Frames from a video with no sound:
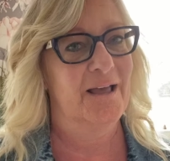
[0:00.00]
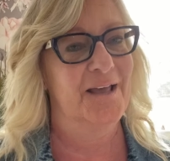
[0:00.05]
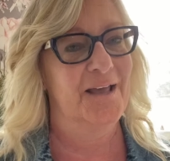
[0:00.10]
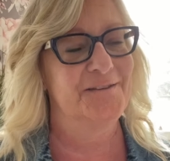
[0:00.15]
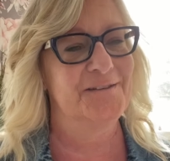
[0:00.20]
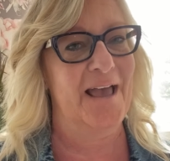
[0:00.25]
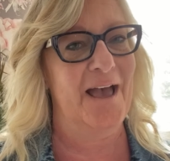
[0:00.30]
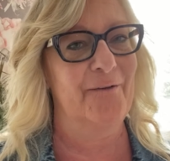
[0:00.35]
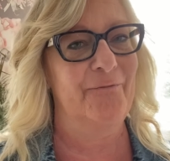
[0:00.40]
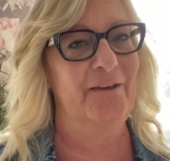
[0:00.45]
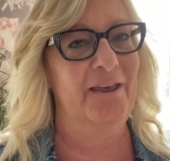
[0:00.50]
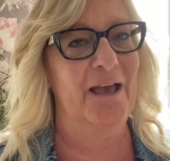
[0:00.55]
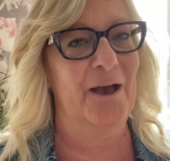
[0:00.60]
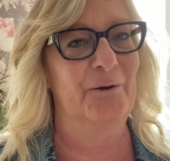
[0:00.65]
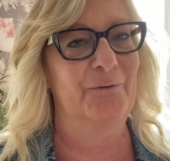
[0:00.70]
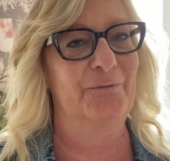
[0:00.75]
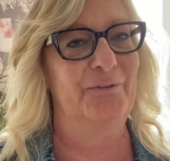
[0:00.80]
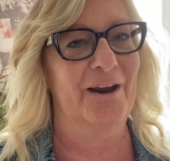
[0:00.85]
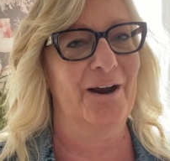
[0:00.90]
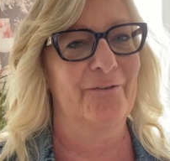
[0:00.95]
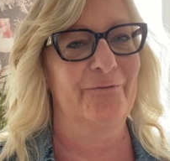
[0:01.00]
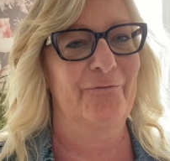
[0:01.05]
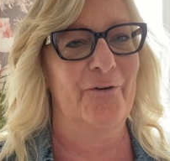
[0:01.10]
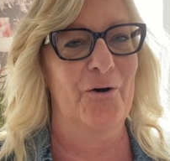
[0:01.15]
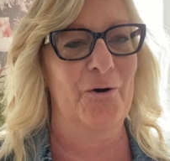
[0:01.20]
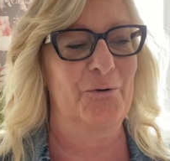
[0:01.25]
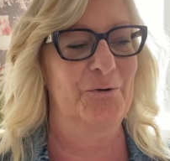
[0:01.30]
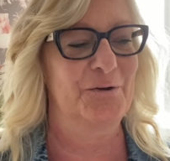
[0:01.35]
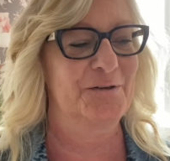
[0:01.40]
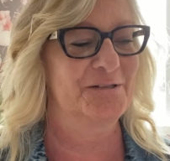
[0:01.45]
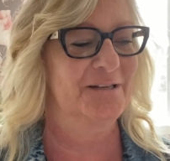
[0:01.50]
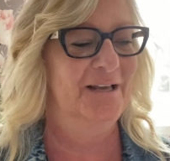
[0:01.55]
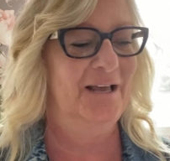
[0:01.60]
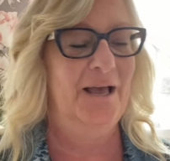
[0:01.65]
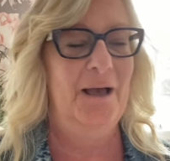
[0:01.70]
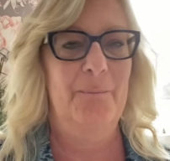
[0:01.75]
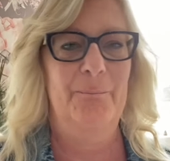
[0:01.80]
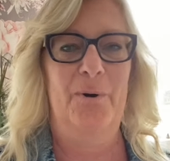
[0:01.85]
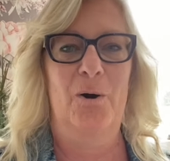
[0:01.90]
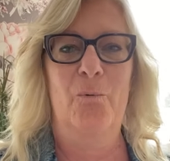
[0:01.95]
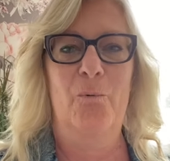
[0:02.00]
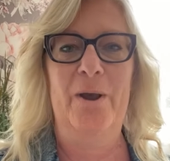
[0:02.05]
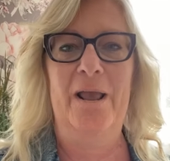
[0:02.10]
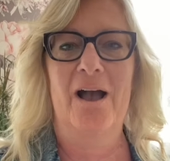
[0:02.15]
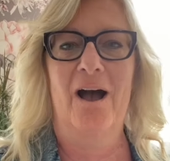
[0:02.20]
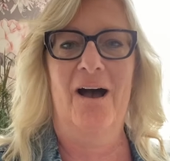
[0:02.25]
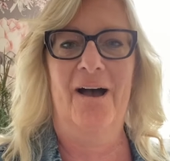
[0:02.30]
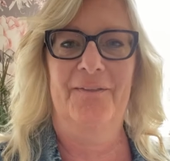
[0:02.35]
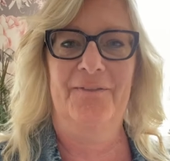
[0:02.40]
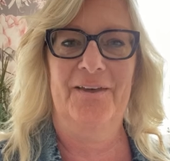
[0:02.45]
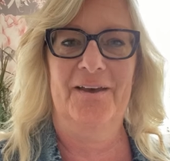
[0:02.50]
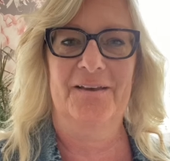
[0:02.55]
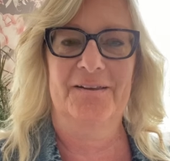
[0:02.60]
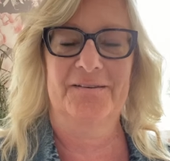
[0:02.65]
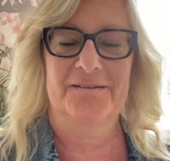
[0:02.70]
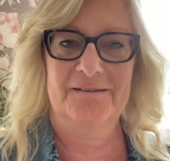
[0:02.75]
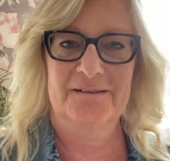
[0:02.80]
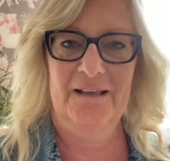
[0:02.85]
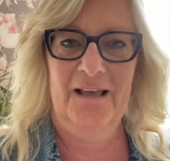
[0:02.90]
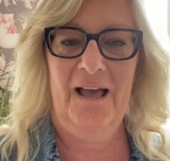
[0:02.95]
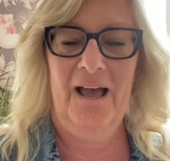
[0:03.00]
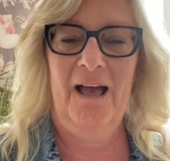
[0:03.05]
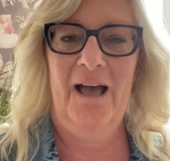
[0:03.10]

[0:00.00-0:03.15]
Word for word: It's heavy out there, folks, but we got this.